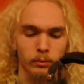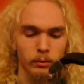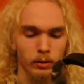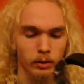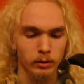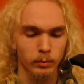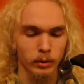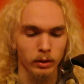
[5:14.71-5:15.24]
would
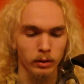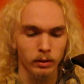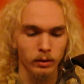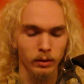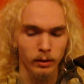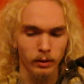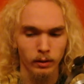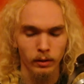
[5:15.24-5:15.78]
expect
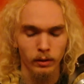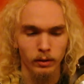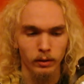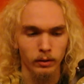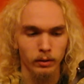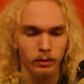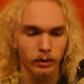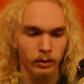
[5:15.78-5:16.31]

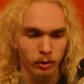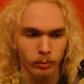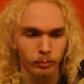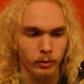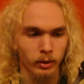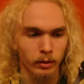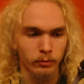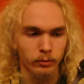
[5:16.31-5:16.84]
an
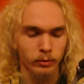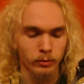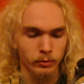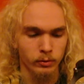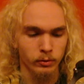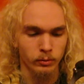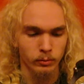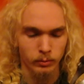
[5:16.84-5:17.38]
open headphone
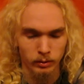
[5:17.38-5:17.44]
too.